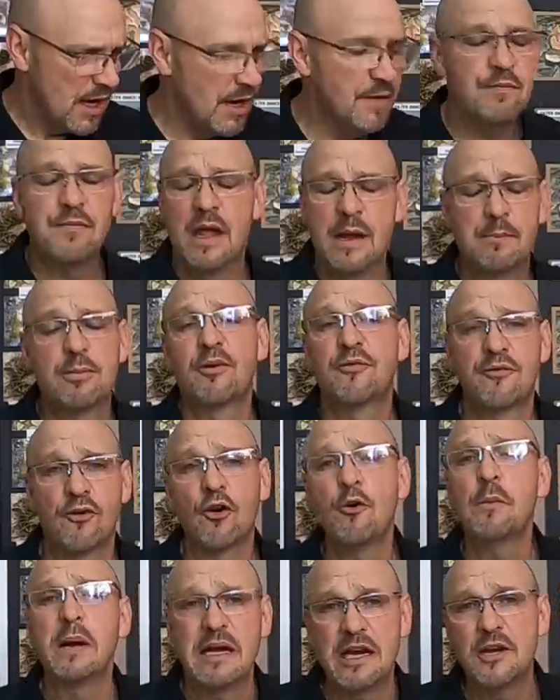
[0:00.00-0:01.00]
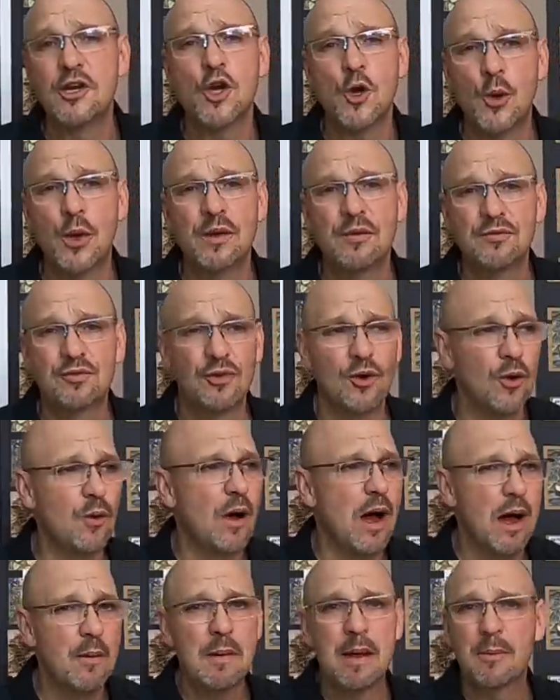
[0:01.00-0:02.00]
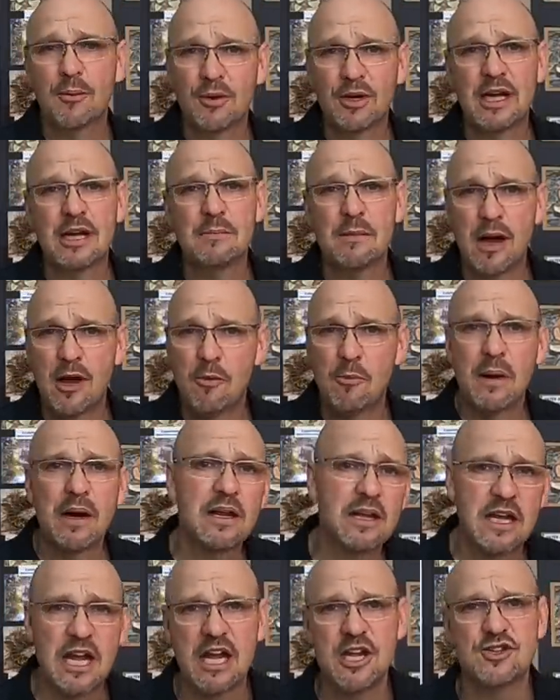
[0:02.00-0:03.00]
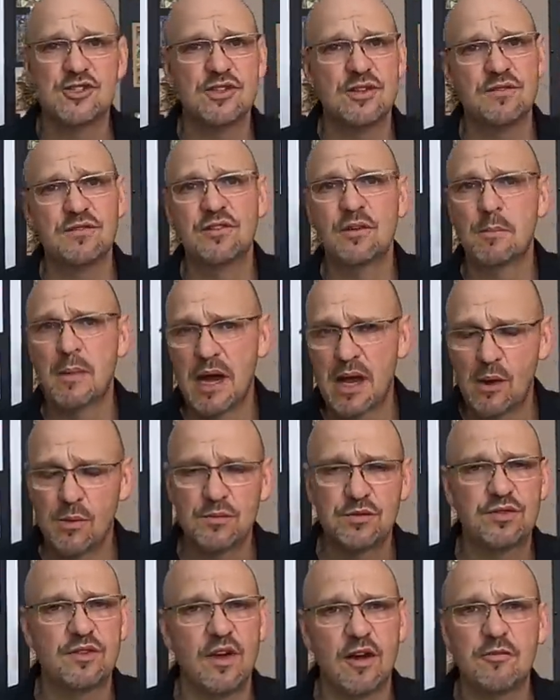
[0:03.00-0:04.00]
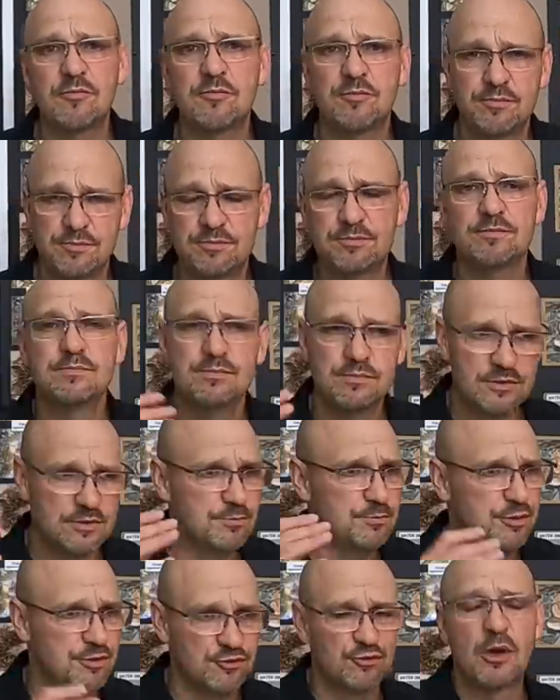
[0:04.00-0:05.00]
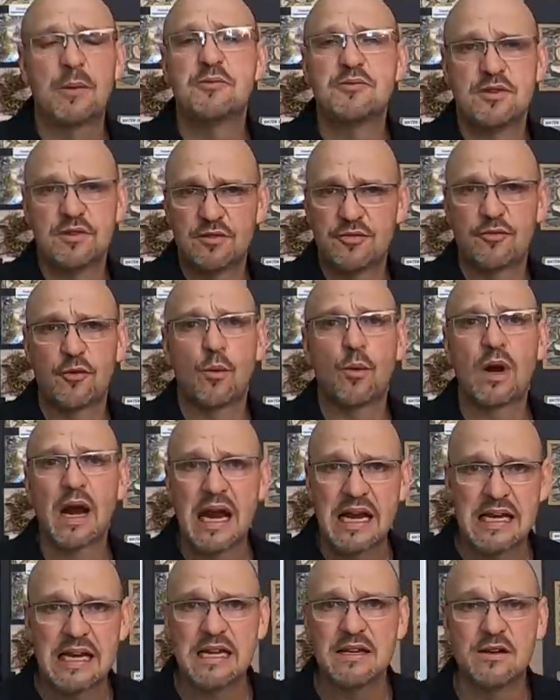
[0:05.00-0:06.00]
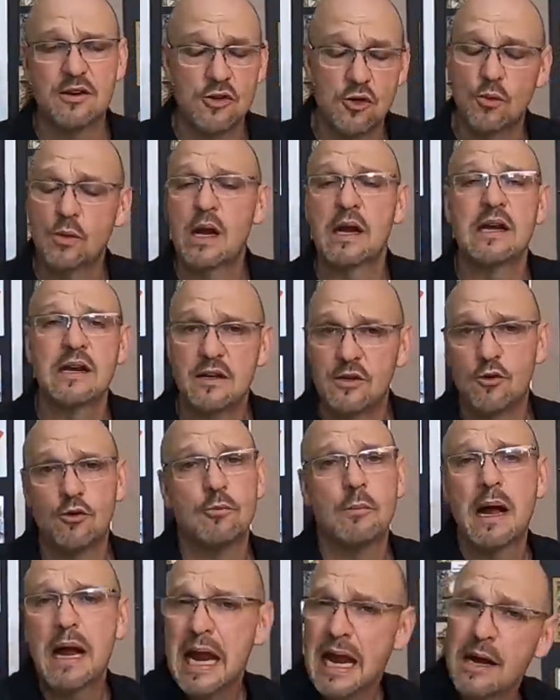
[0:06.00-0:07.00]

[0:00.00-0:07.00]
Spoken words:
And they prefer me to do it, so I'm able to get my own medications and my own stuff, prescriptions for what I need to do what I need to do with my